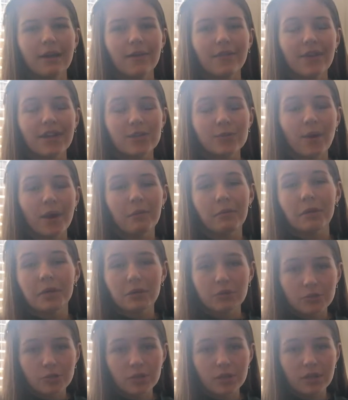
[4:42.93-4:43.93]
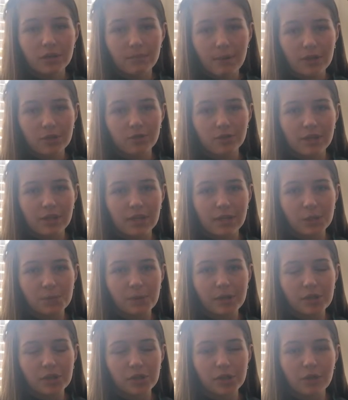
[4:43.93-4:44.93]
That's why we usually measure the
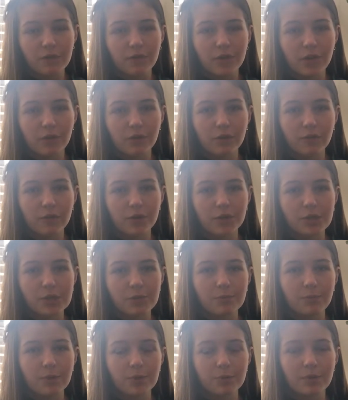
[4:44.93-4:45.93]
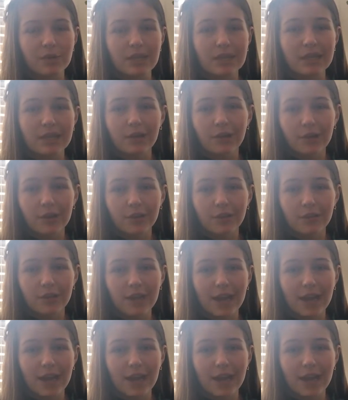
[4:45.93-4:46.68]
expansion of the universe between the Earth